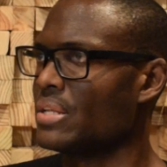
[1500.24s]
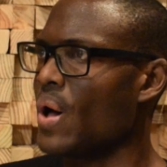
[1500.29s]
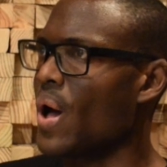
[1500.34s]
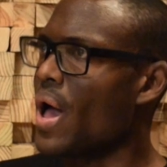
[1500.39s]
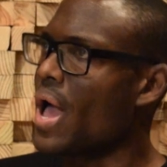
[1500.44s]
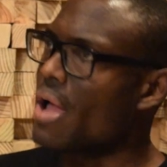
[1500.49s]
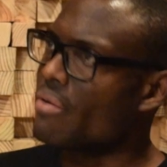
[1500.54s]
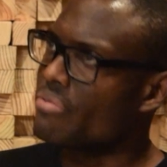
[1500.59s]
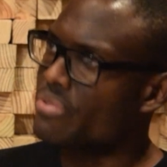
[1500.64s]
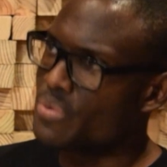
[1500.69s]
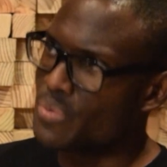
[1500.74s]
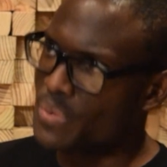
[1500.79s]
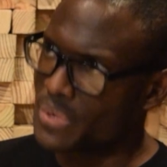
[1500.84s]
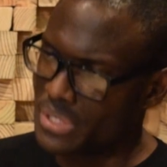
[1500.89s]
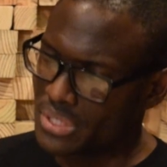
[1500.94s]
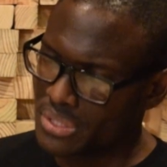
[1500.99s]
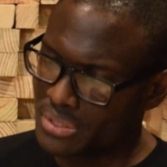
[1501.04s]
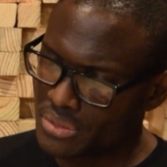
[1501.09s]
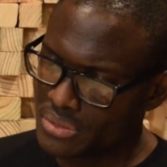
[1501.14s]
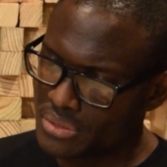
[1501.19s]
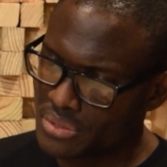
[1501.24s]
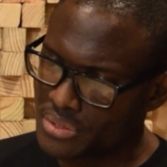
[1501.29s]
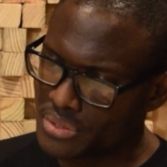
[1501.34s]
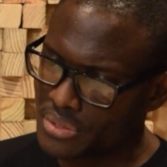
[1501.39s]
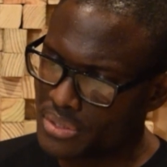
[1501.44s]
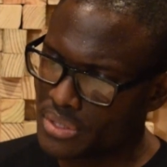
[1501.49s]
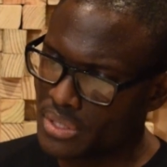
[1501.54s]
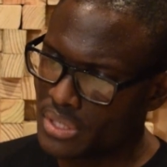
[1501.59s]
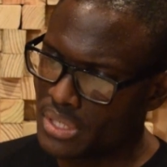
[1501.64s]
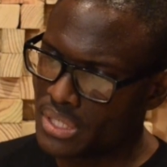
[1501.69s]
not everyone
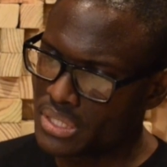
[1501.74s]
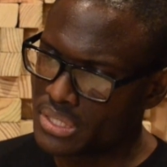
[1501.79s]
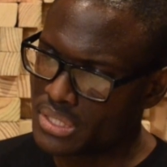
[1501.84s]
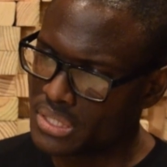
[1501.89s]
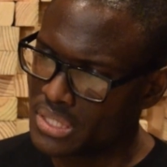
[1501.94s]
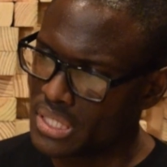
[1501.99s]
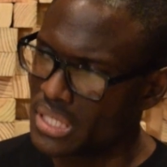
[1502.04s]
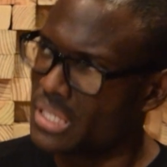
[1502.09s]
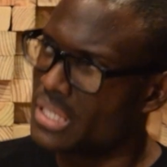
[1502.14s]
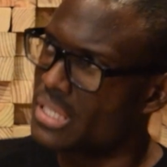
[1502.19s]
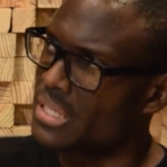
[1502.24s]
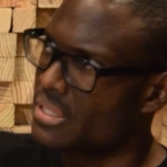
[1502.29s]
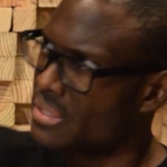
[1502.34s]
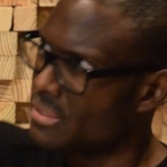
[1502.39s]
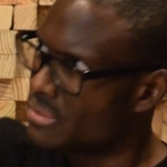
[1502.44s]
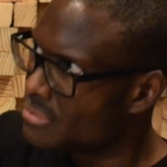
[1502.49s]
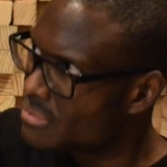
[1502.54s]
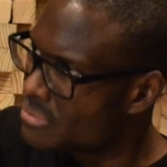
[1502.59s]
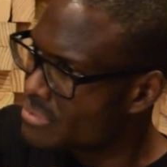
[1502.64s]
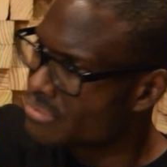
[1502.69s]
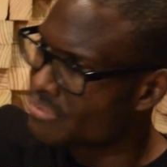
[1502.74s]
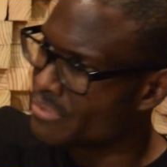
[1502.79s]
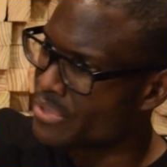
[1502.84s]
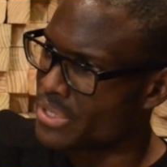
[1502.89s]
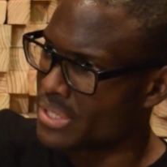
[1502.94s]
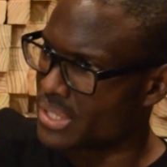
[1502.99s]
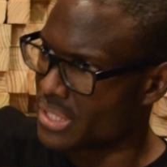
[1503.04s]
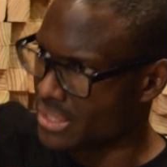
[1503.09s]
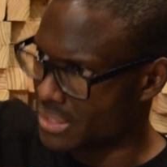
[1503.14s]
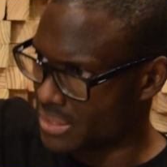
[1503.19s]
is thinking
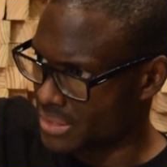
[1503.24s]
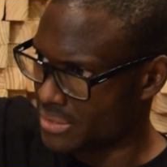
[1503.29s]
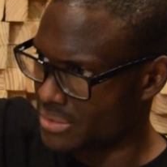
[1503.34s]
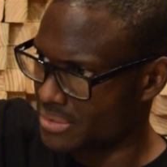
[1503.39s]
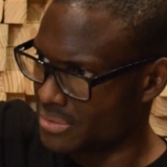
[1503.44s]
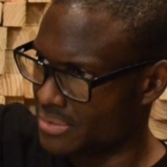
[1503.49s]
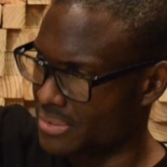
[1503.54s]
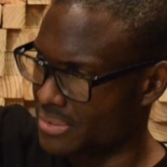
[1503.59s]
vertically,